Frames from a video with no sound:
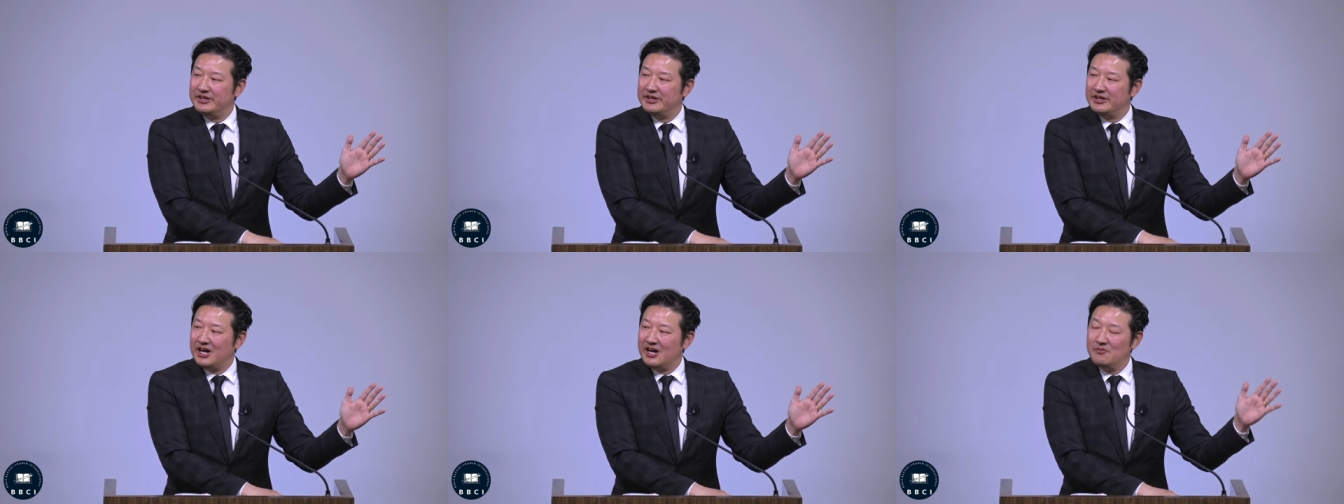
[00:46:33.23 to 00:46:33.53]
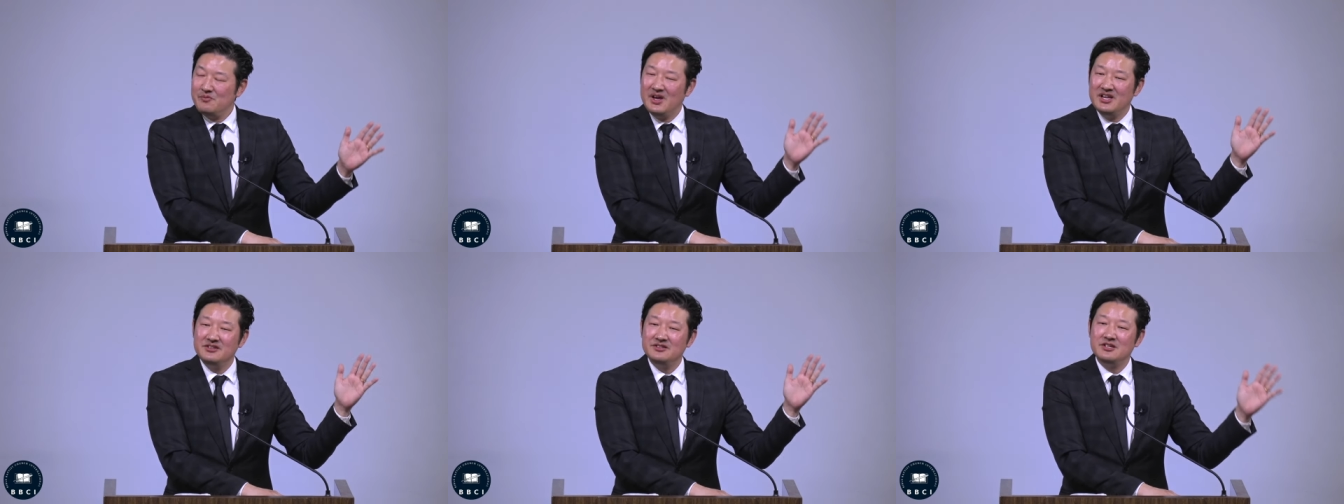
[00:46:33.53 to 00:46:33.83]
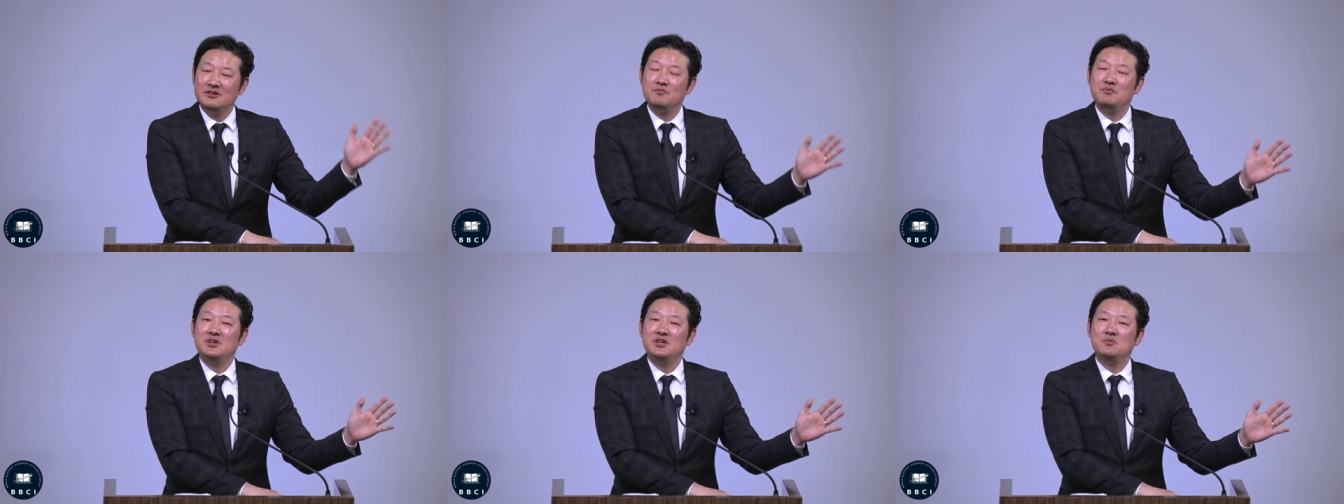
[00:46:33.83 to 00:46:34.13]
I met
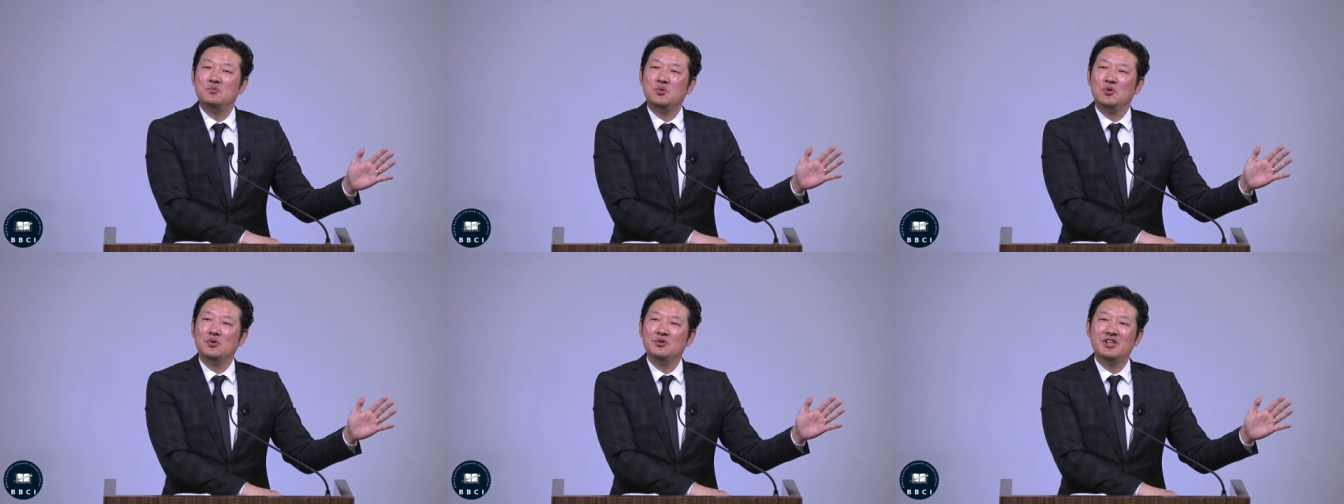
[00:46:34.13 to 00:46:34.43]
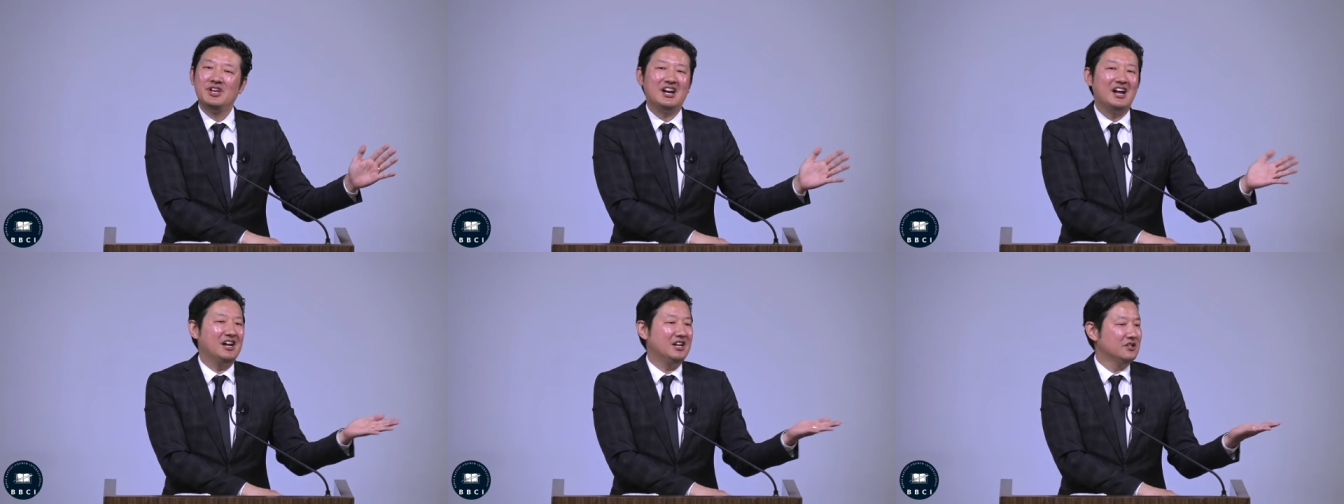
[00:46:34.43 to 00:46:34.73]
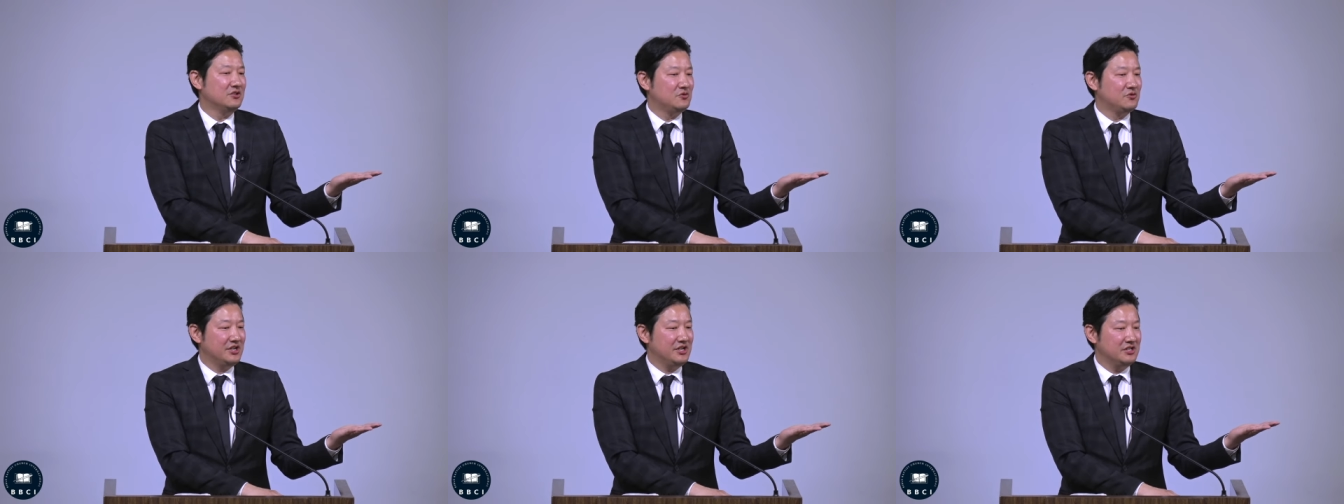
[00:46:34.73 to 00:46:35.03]
some people that I
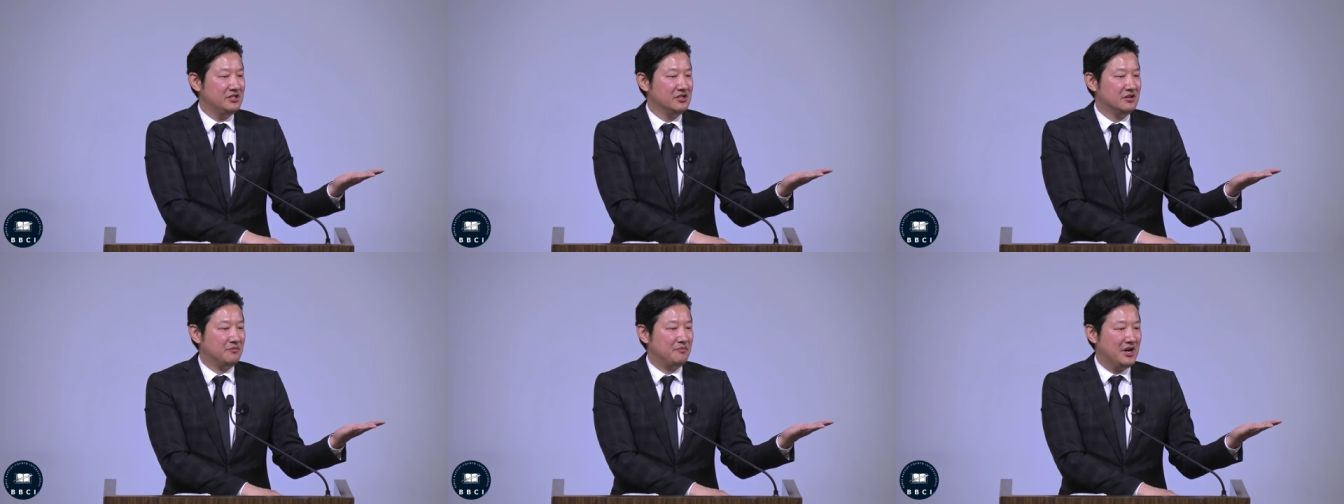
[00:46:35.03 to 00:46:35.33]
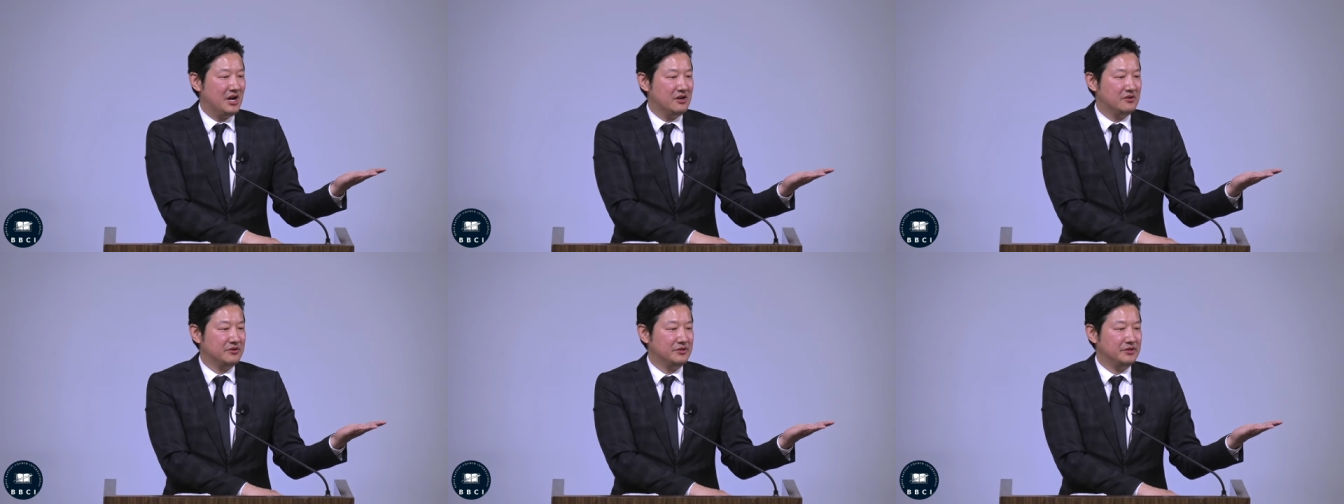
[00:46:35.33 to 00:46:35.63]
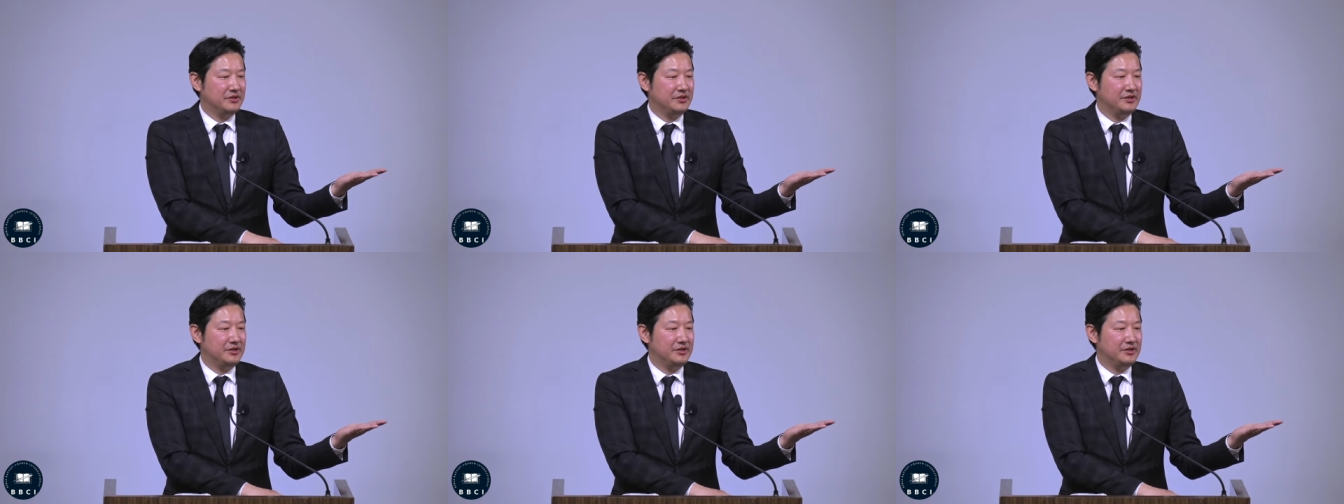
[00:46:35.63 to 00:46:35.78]
didn't do anything about.